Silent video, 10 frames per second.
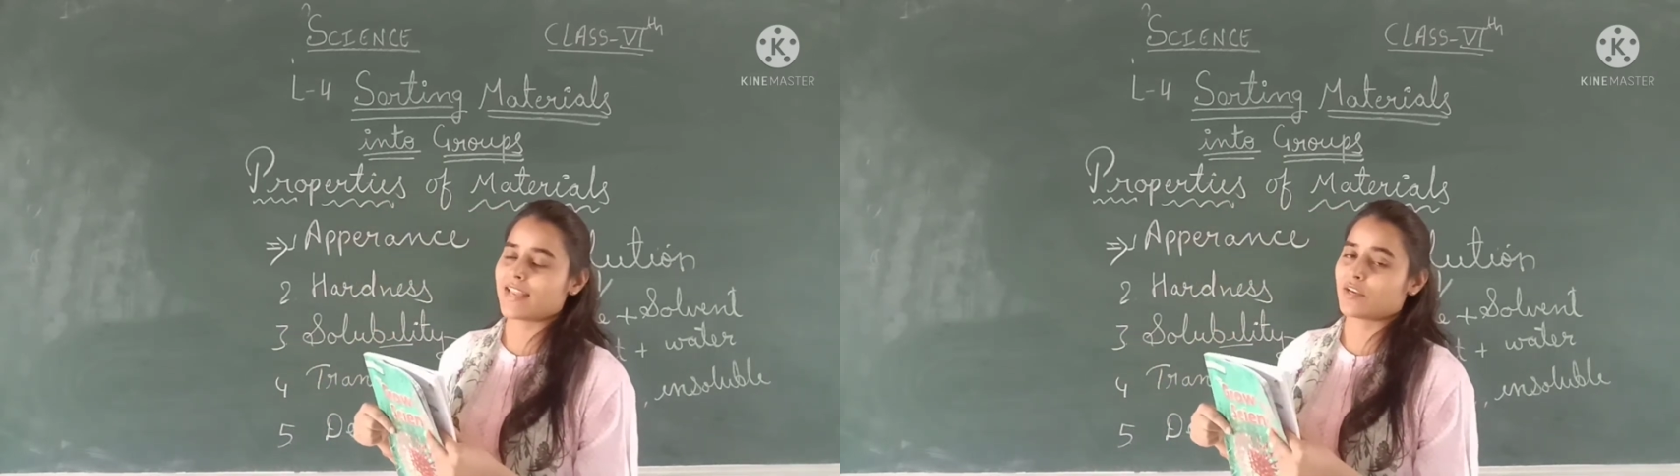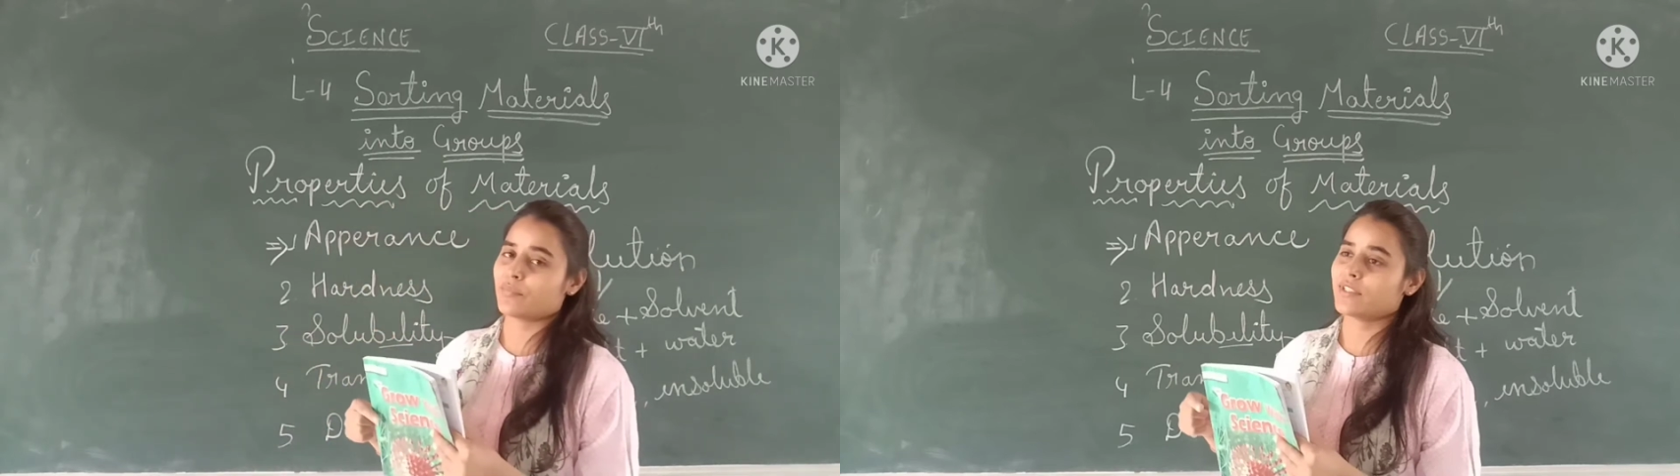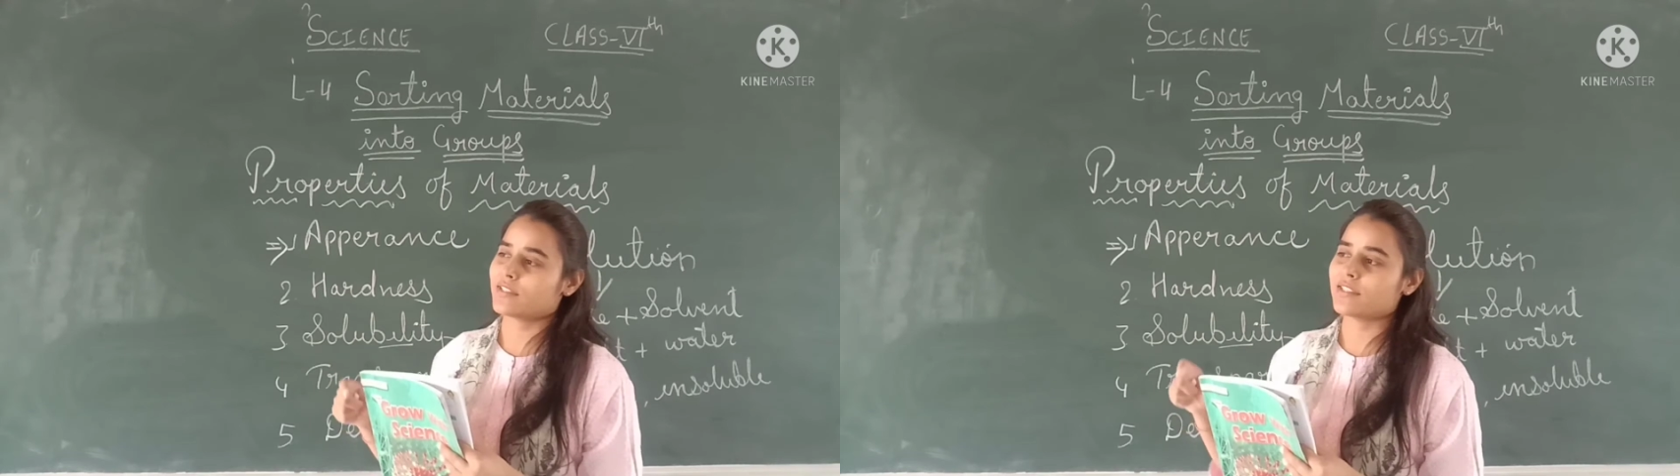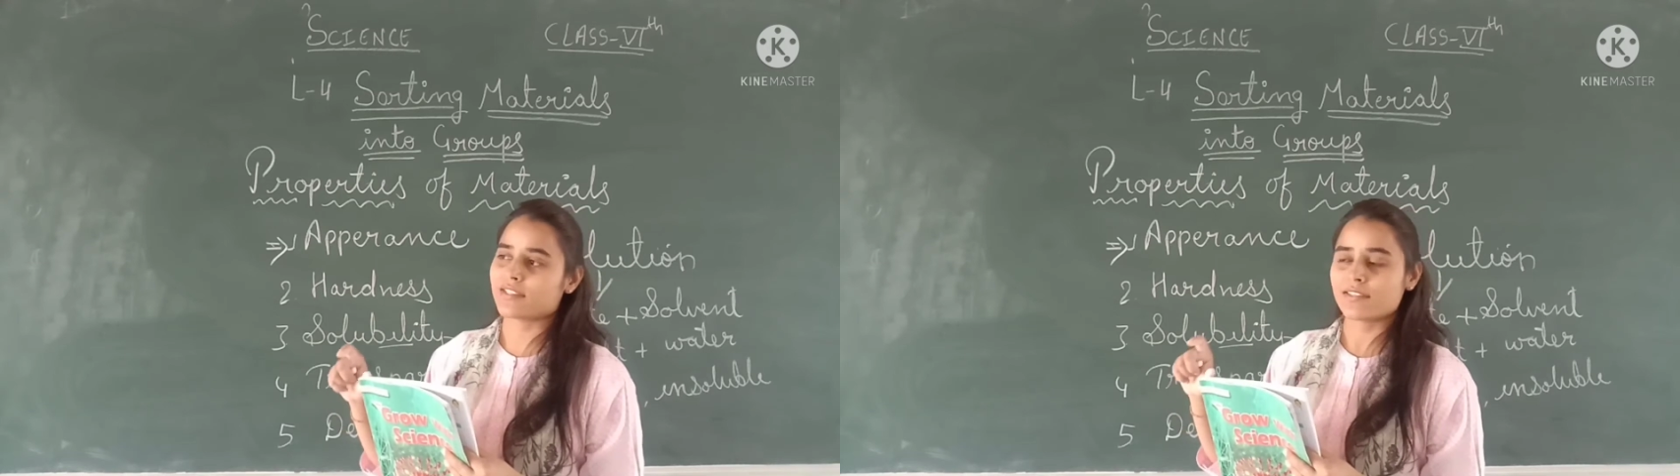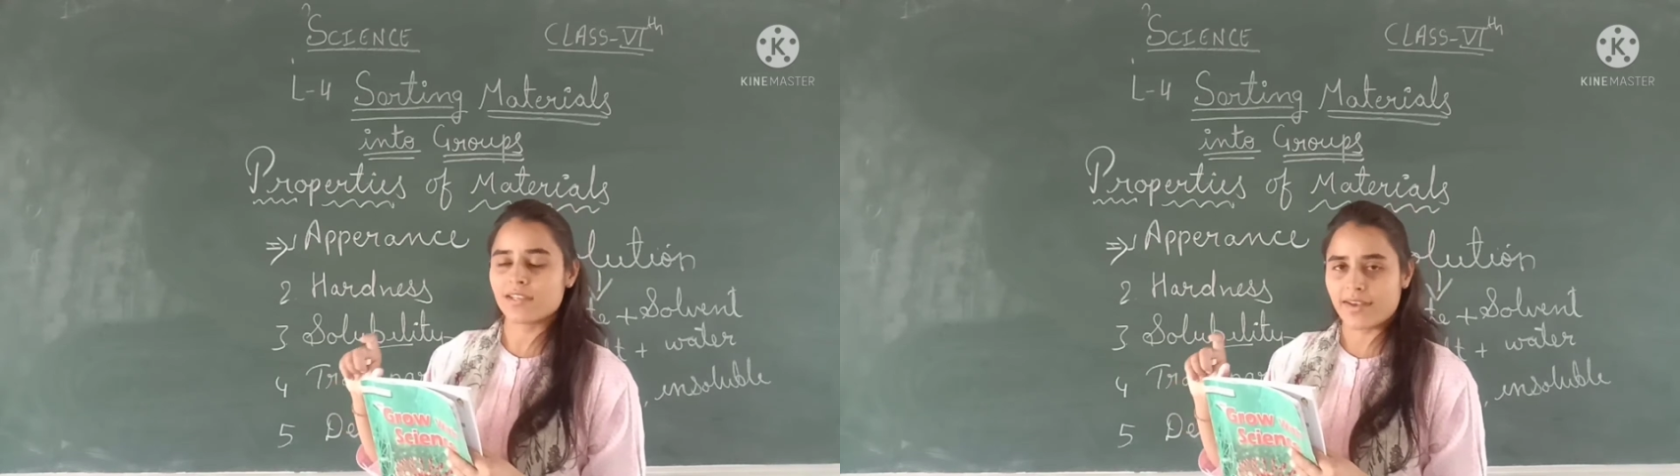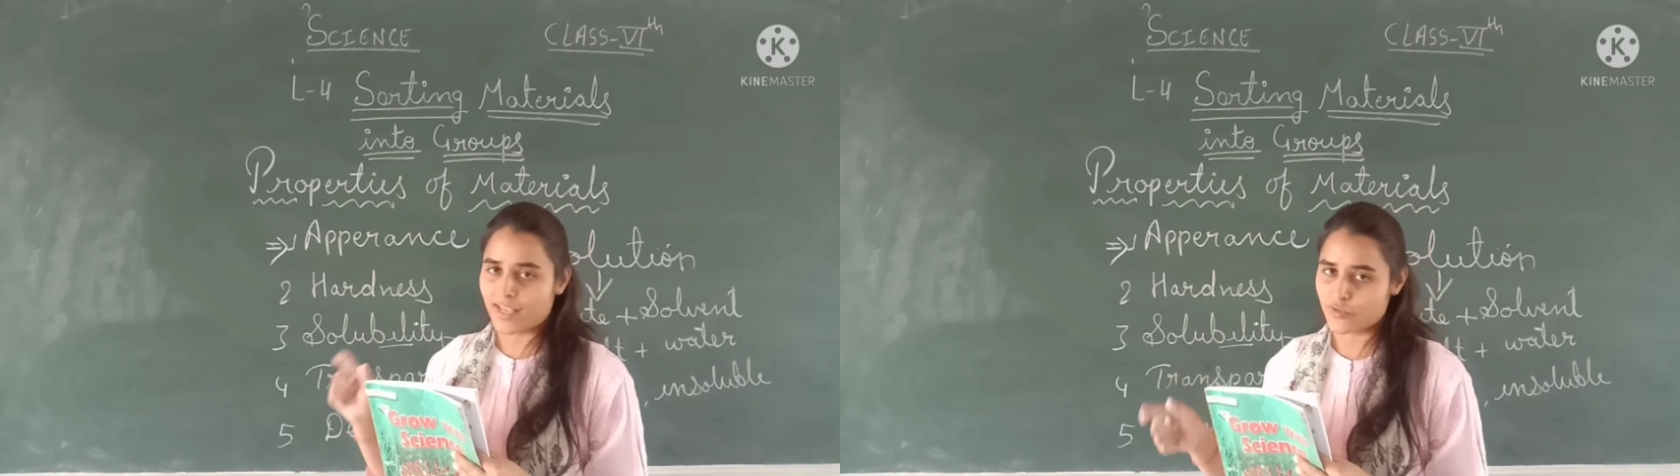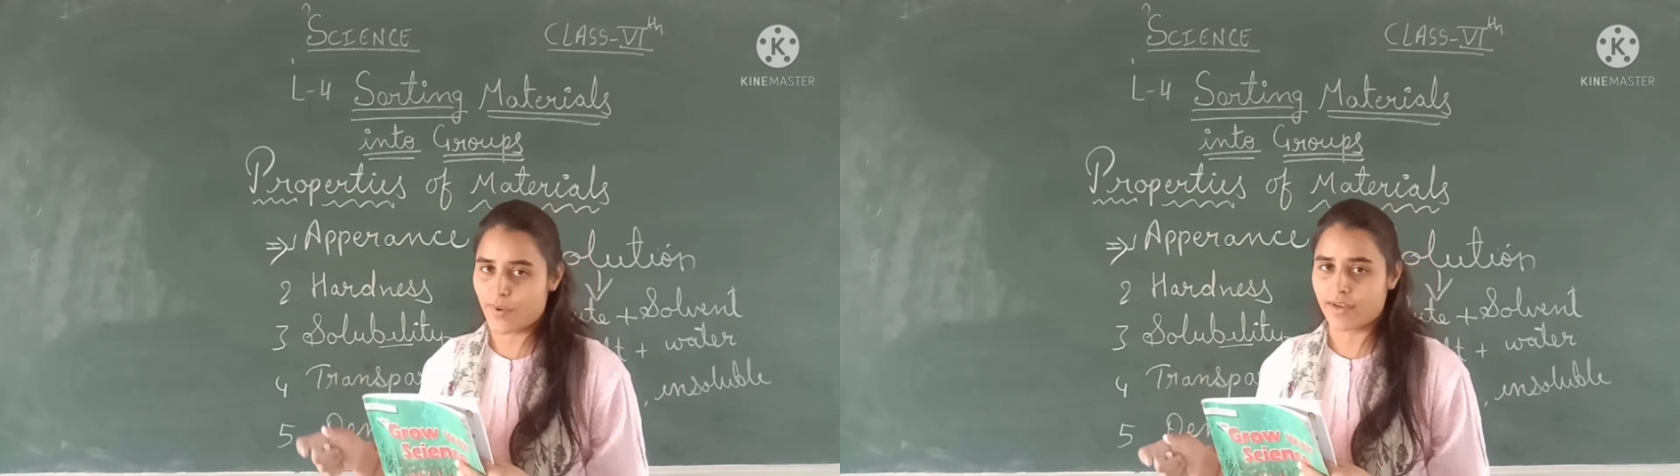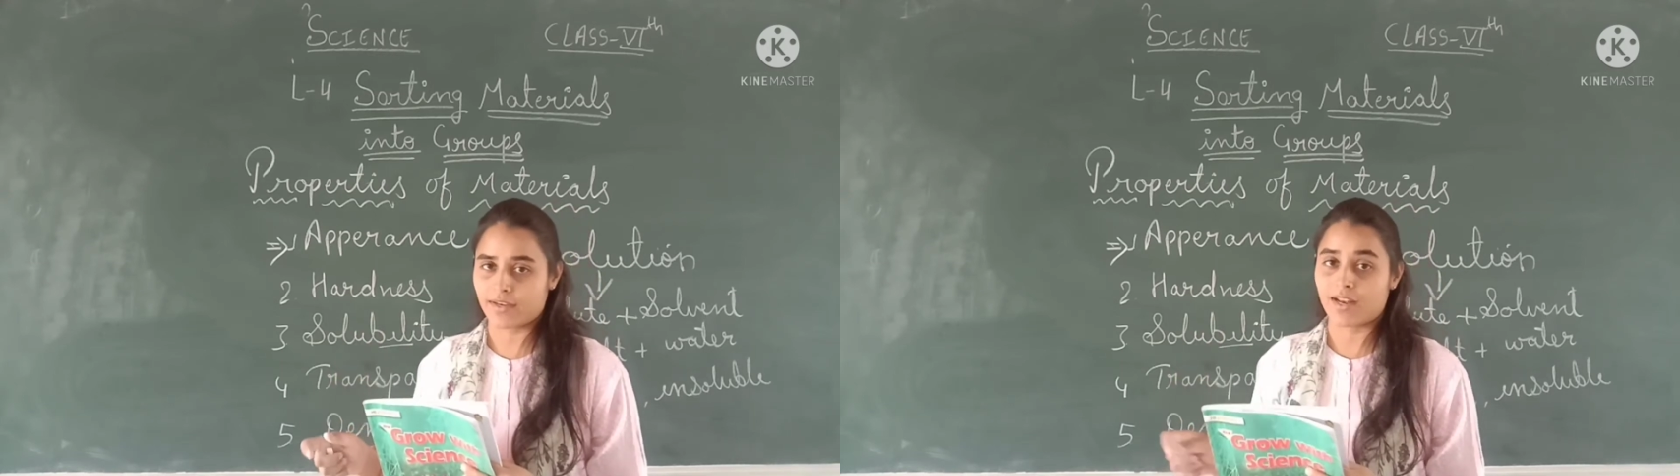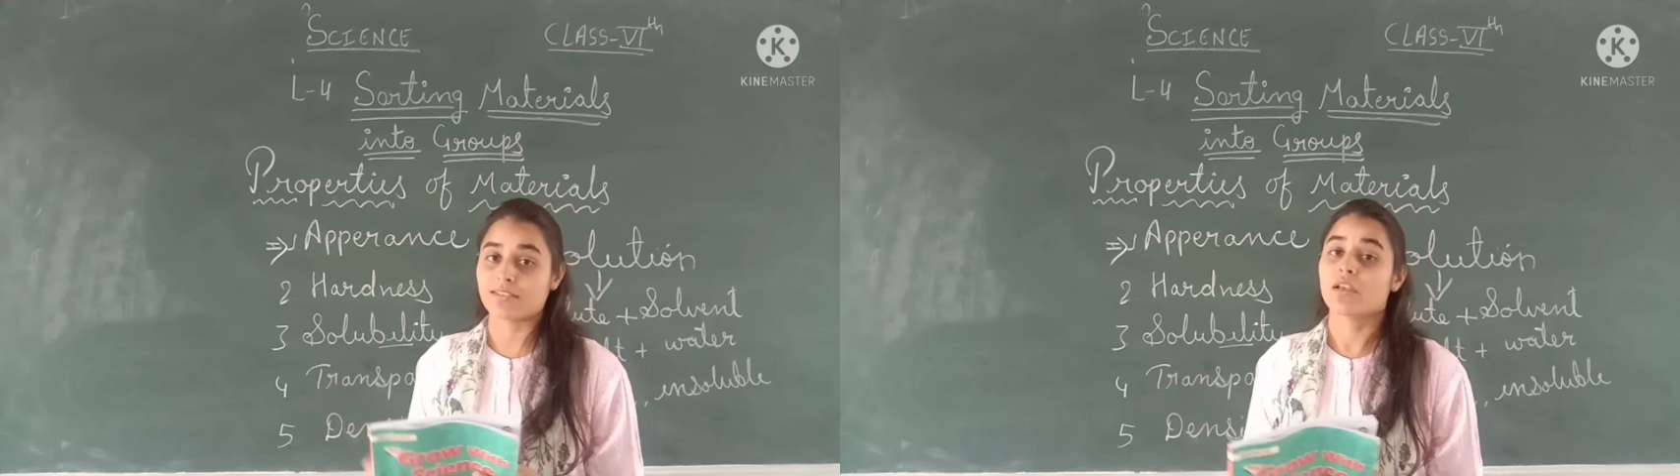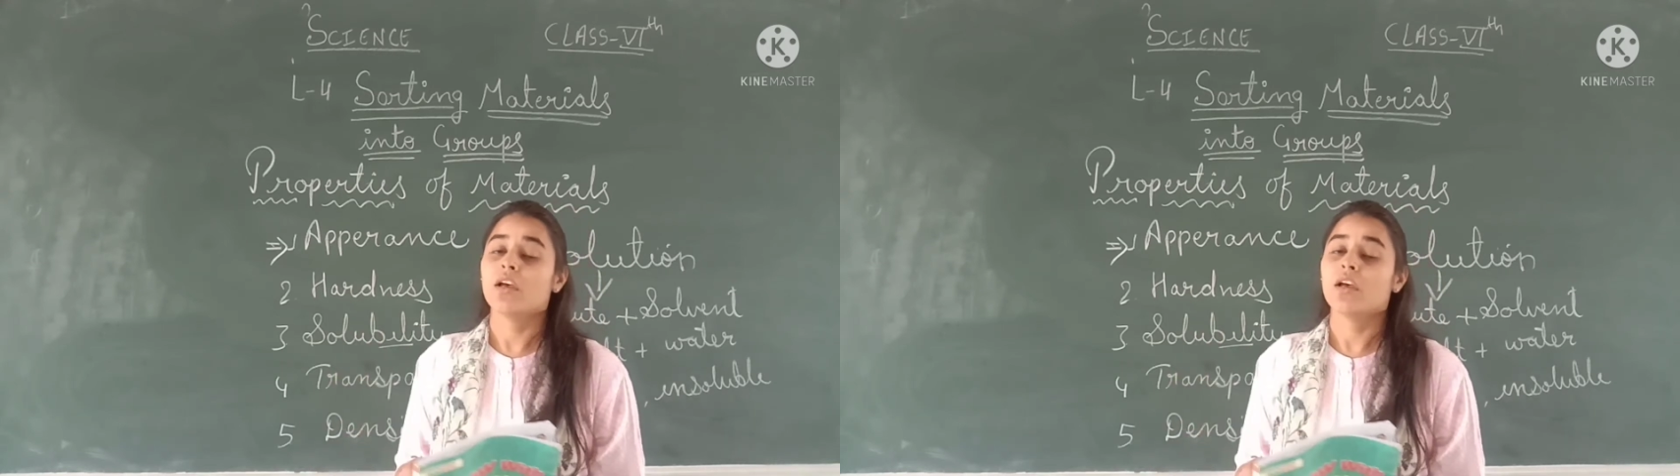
that means this is a transparent glass.